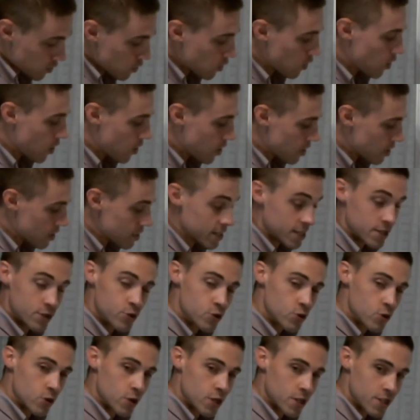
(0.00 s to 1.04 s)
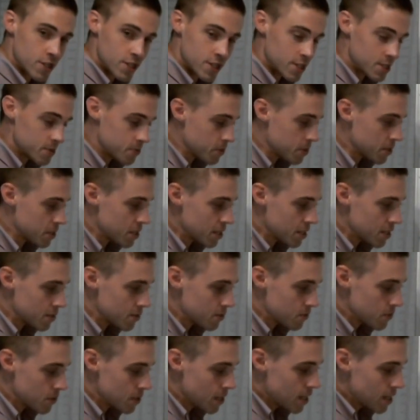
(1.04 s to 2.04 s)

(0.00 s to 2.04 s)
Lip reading: law, historically speaking,